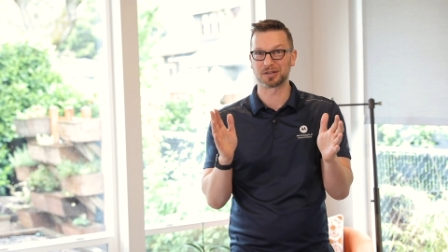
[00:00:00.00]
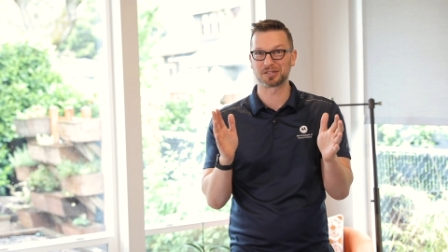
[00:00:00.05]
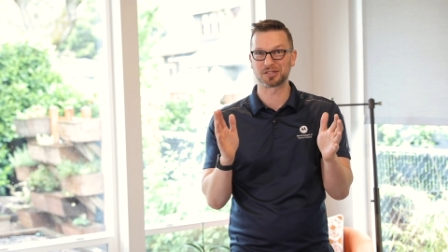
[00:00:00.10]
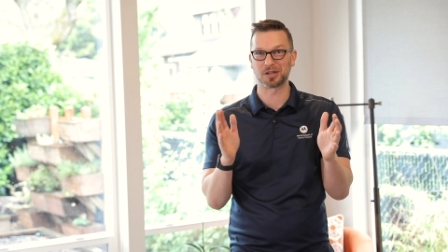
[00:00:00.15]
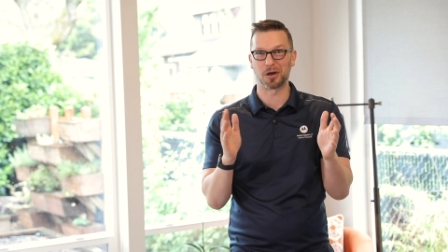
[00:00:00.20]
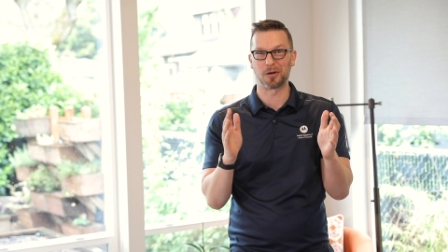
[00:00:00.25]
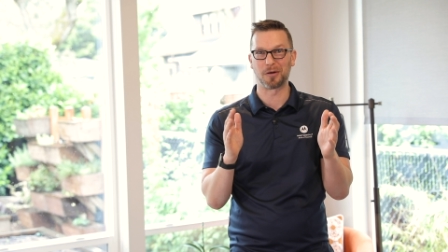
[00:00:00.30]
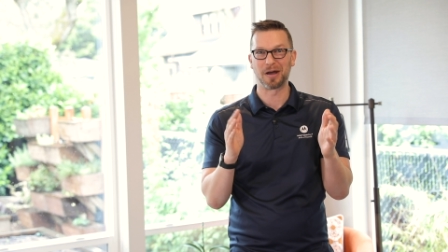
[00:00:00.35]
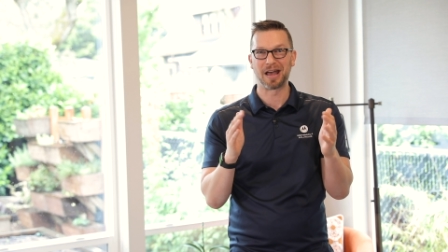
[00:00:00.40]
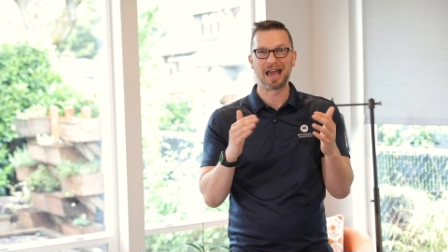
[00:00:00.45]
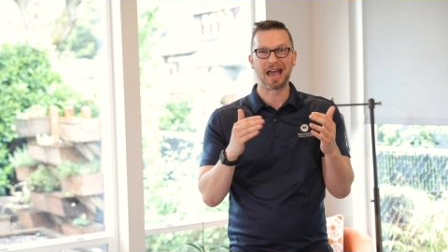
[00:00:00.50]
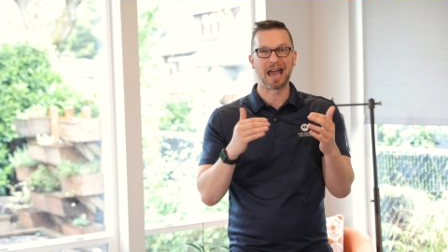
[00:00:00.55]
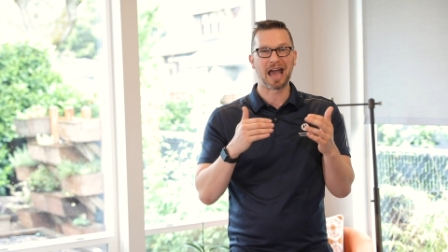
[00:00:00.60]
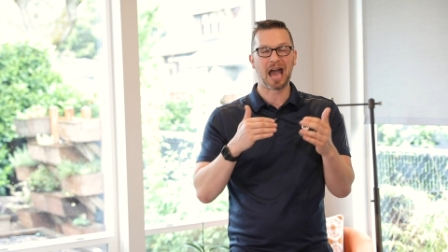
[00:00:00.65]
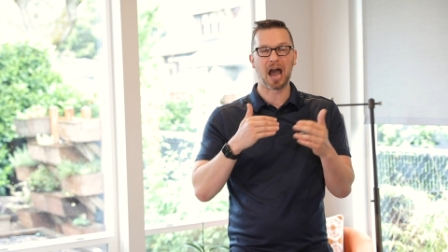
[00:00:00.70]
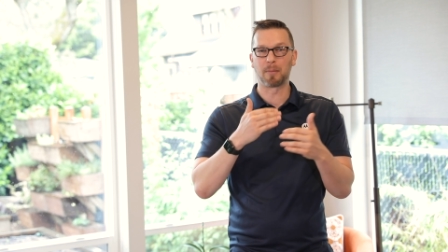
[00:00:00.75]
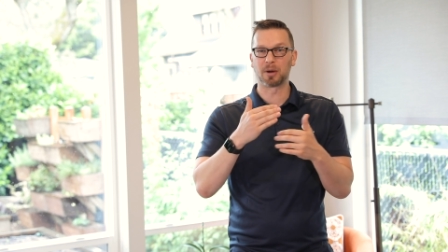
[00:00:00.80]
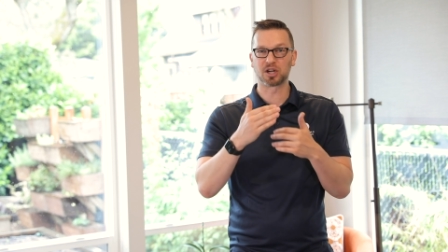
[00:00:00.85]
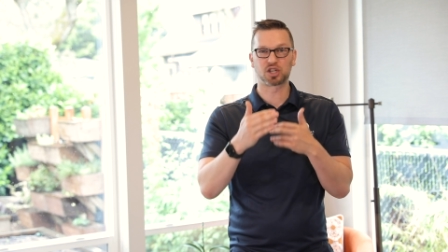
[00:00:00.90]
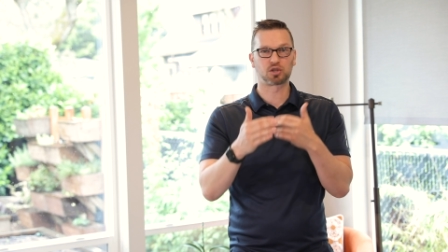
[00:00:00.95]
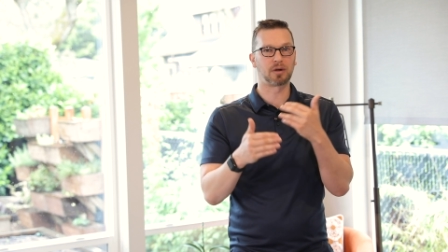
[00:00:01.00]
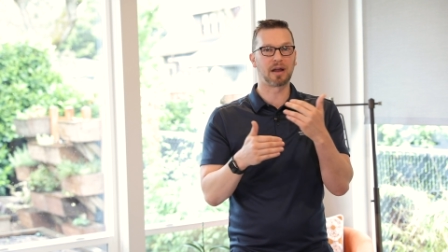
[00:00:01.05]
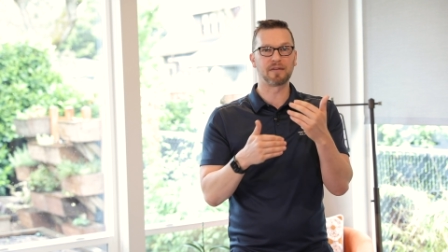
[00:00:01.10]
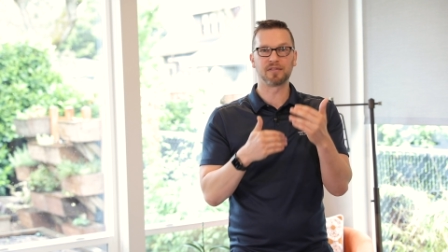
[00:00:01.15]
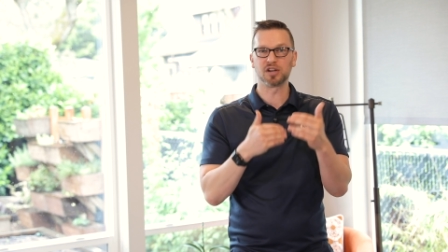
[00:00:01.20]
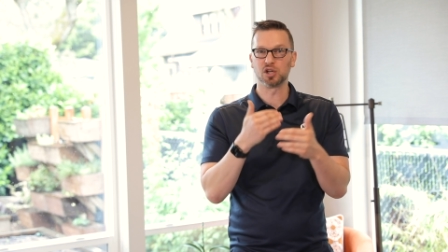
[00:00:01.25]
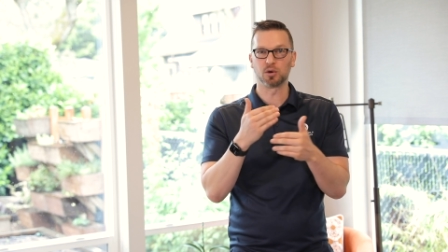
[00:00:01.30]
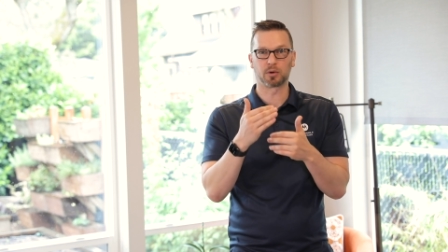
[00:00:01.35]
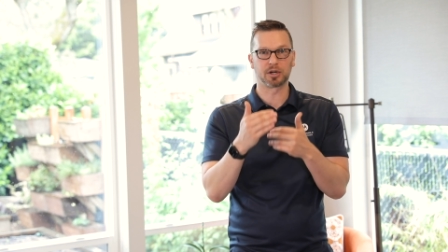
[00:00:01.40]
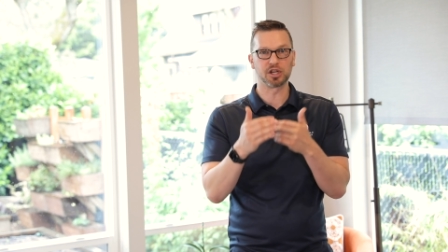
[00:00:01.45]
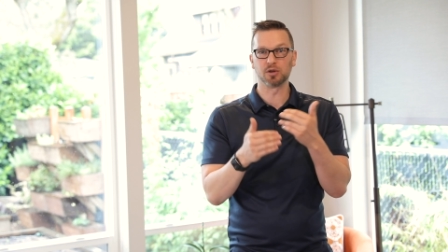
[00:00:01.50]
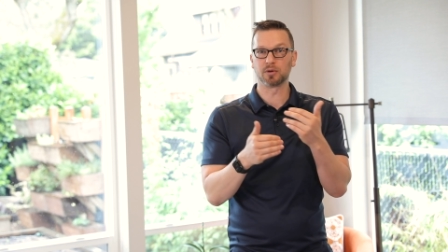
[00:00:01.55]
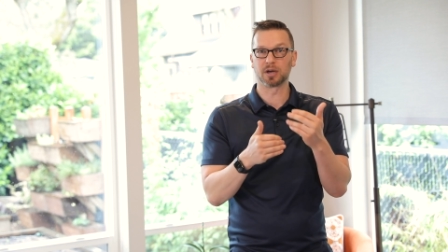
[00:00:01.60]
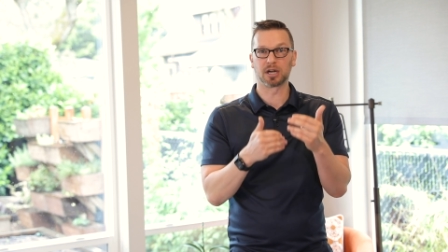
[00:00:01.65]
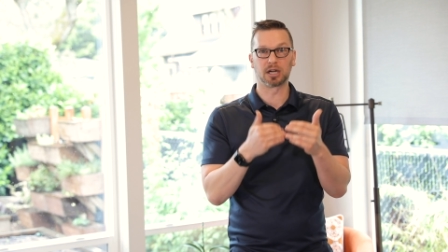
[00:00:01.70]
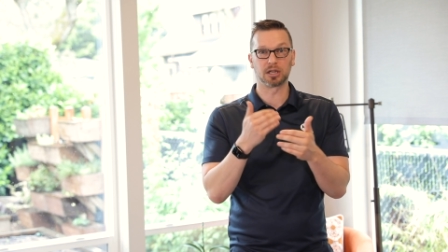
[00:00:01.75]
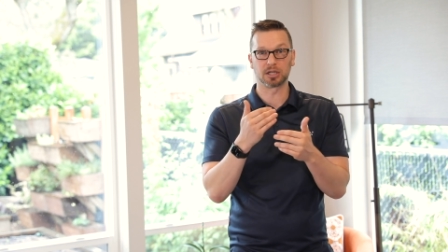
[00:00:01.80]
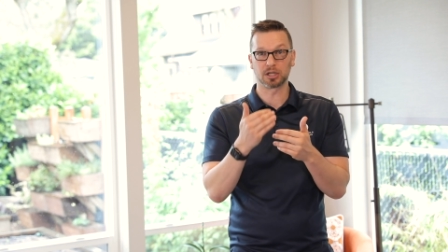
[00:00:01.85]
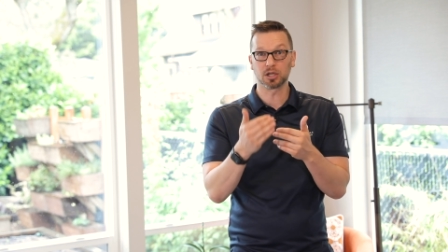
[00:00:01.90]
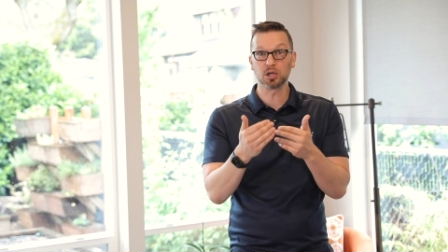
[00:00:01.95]
So how much revenue are you going
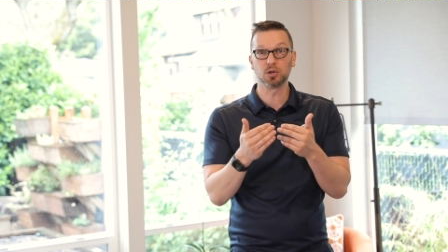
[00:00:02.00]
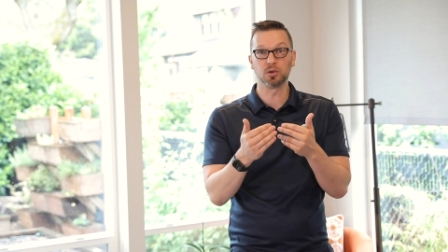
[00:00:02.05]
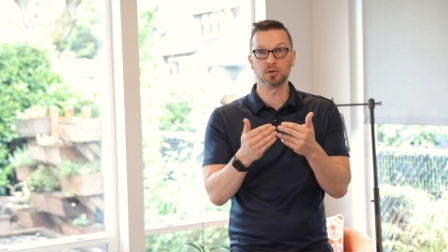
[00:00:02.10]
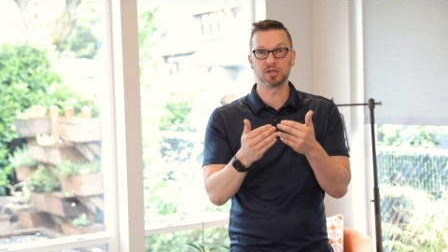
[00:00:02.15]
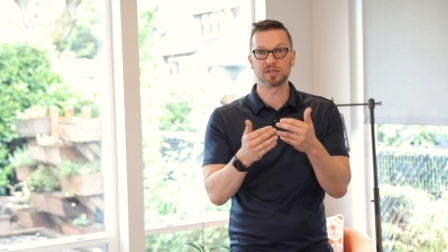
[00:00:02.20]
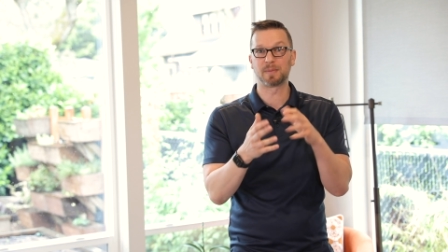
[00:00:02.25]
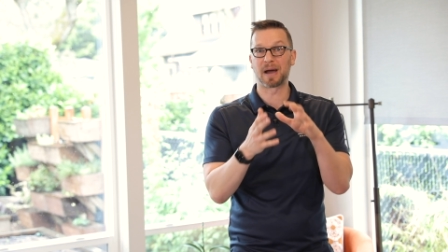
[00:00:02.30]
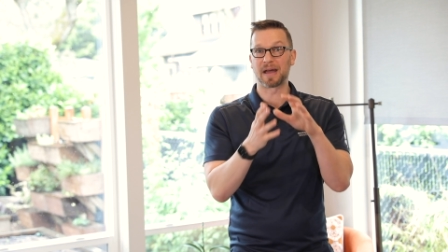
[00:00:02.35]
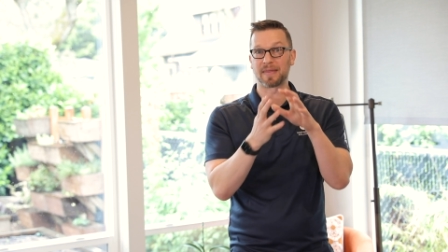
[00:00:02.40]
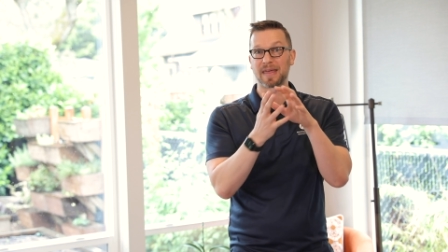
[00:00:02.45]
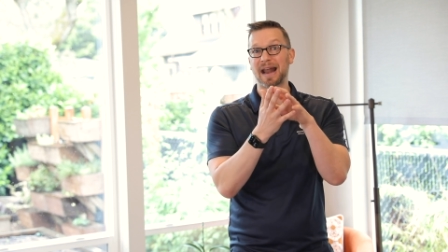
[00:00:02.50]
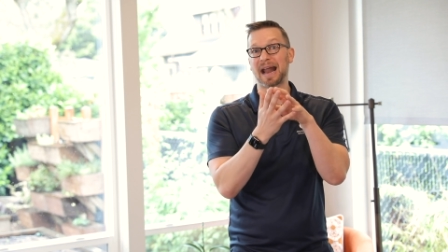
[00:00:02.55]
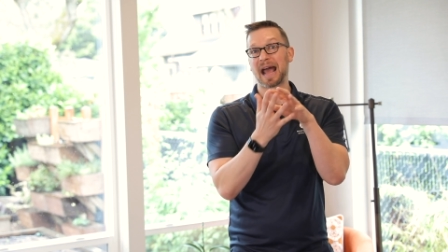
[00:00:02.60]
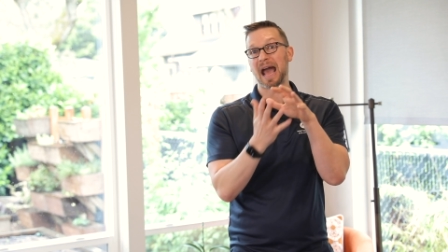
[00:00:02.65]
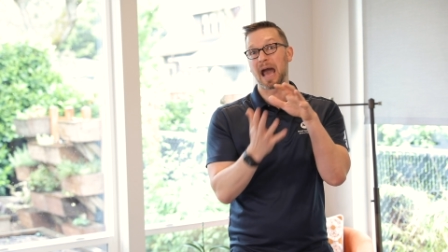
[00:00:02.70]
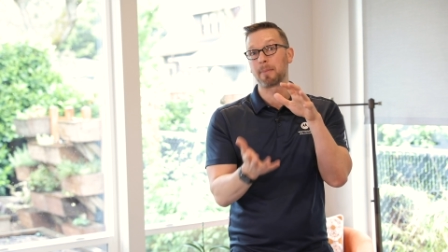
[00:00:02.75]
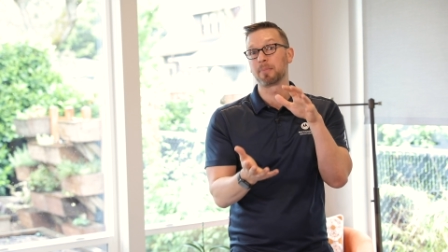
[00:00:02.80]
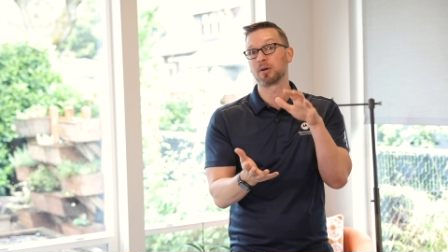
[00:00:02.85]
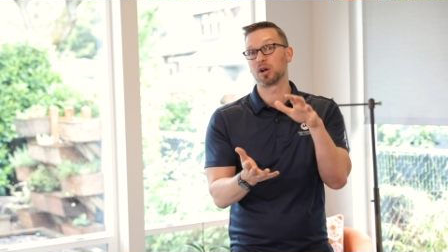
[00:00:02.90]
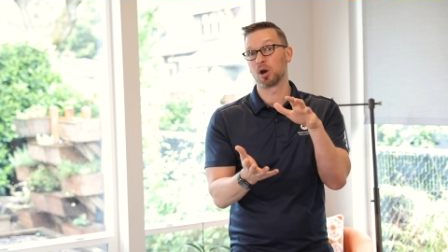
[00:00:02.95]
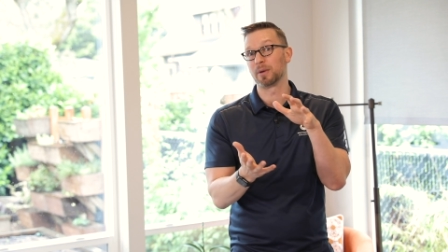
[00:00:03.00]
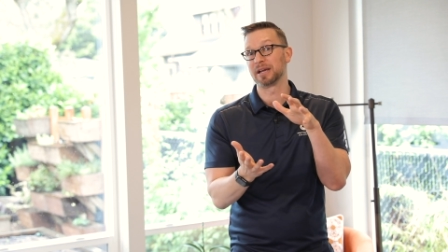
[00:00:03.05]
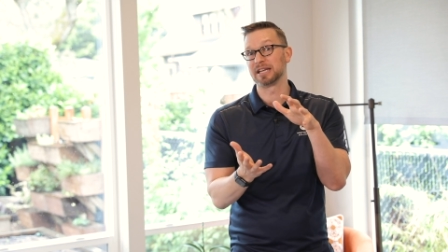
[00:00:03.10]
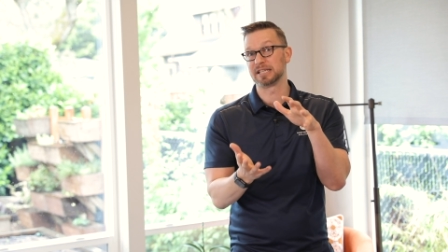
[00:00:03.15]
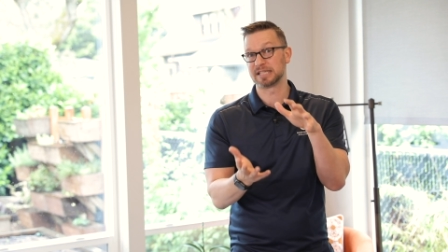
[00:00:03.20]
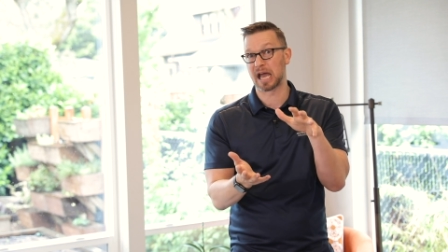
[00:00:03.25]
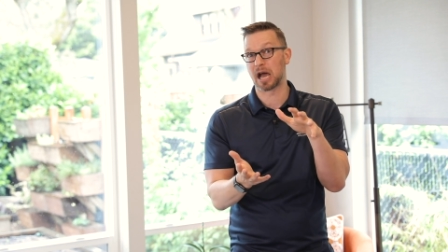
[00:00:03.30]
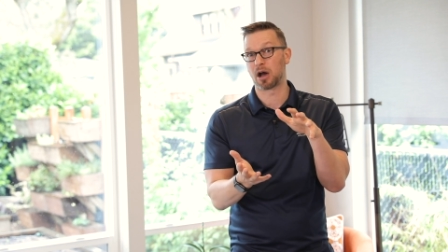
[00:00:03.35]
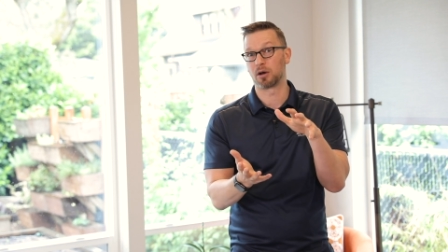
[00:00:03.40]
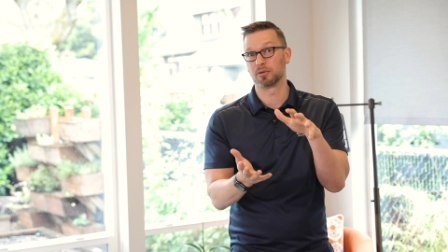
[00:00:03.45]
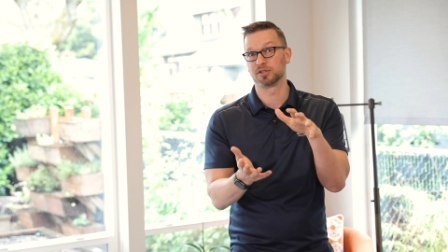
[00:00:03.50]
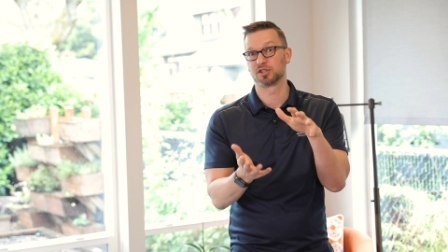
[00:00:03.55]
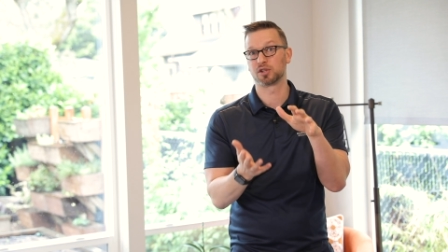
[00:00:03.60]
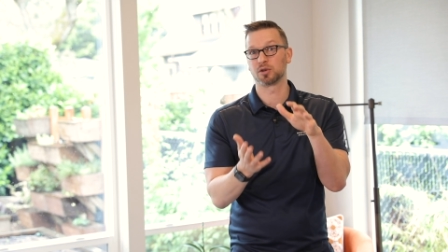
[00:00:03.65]
to lose by that app going down?